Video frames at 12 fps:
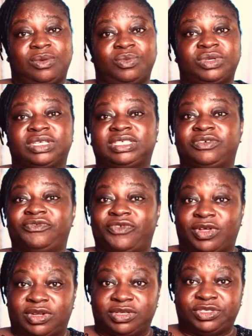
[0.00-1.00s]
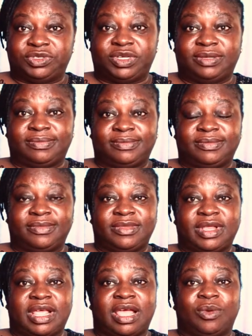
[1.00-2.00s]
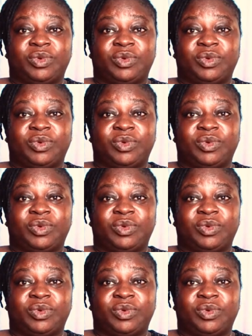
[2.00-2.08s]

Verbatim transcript: which is involuntary and